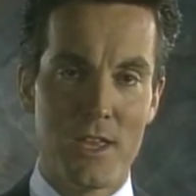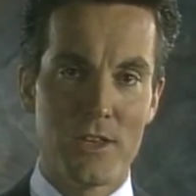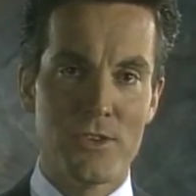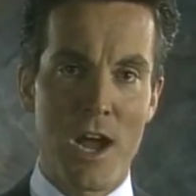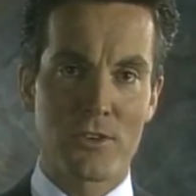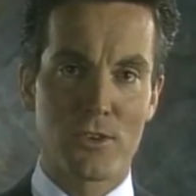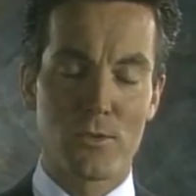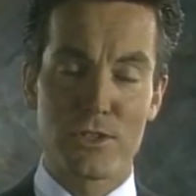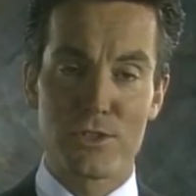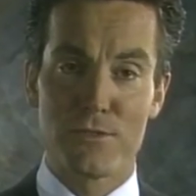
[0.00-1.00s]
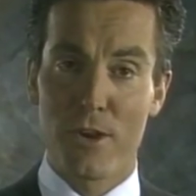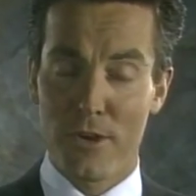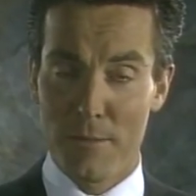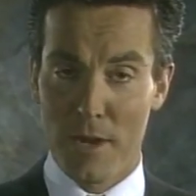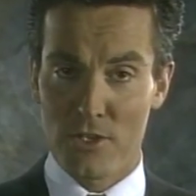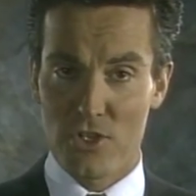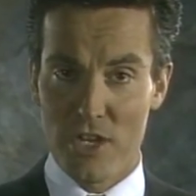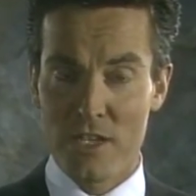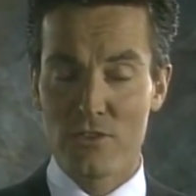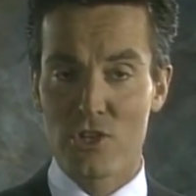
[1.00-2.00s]
The doctor was very much
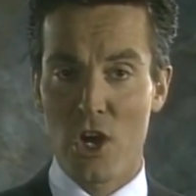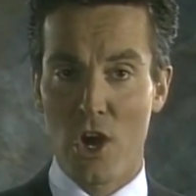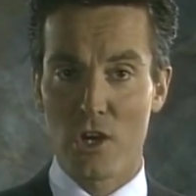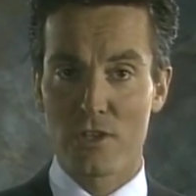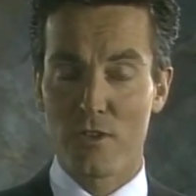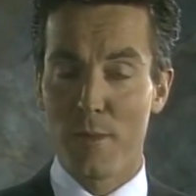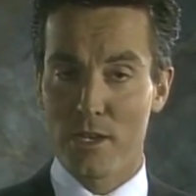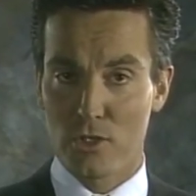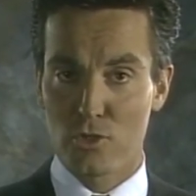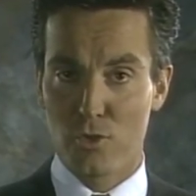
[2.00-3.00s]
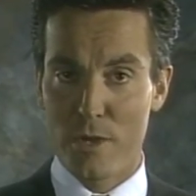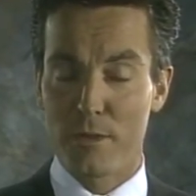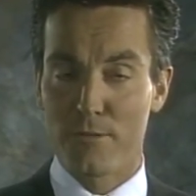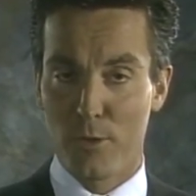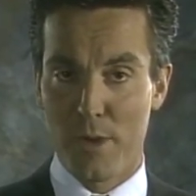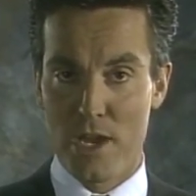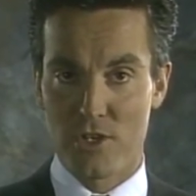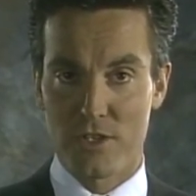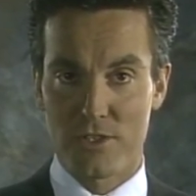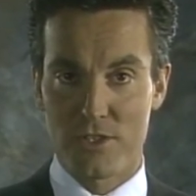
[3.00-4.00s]
in charge of the medical treatment for
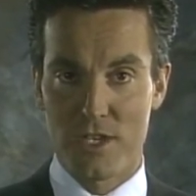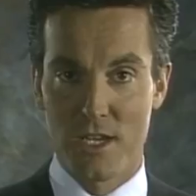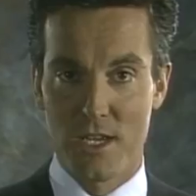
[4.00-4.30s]
patients.